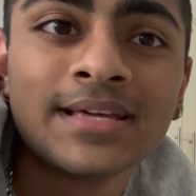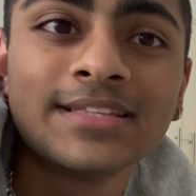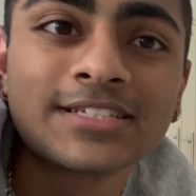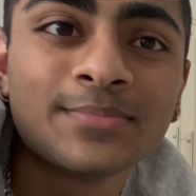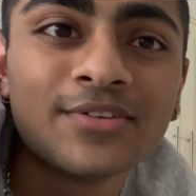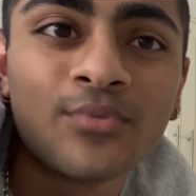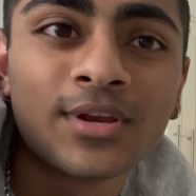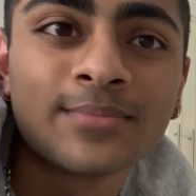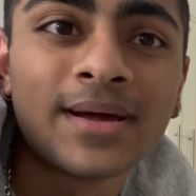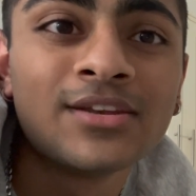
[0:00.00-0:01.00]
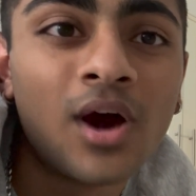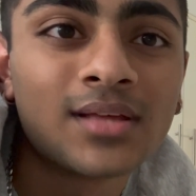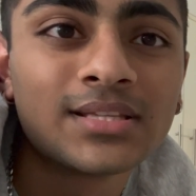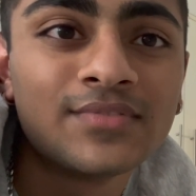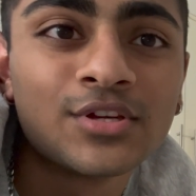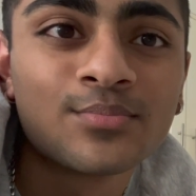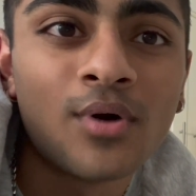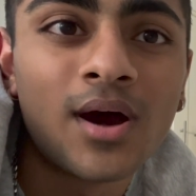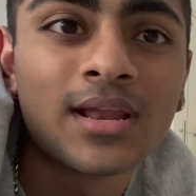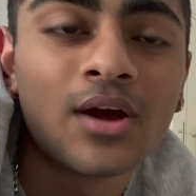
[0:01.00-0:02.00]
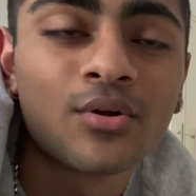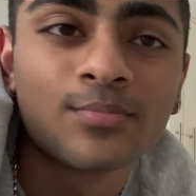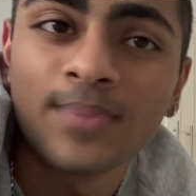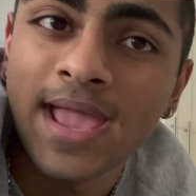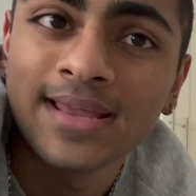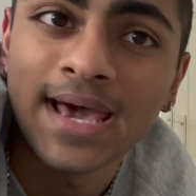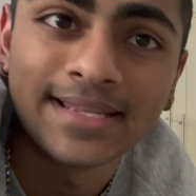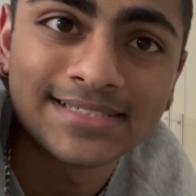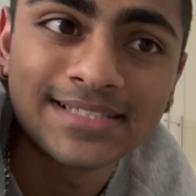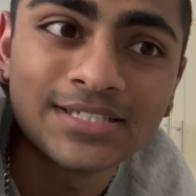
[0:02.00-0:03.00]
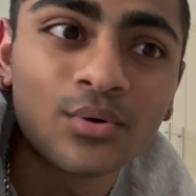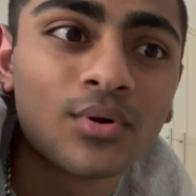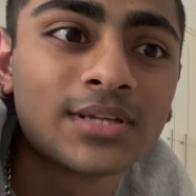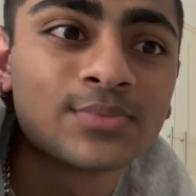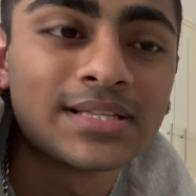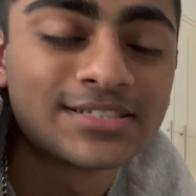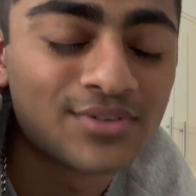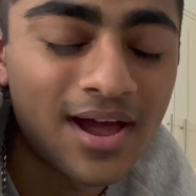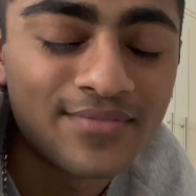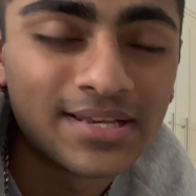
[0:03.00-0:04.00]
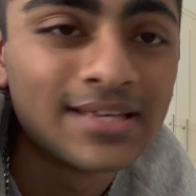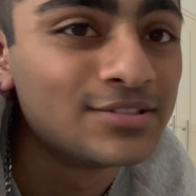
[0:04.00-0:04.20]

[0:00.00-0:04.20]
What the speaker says: This can be avoided by not leaving your pot or pan unattended, or as well as your oven.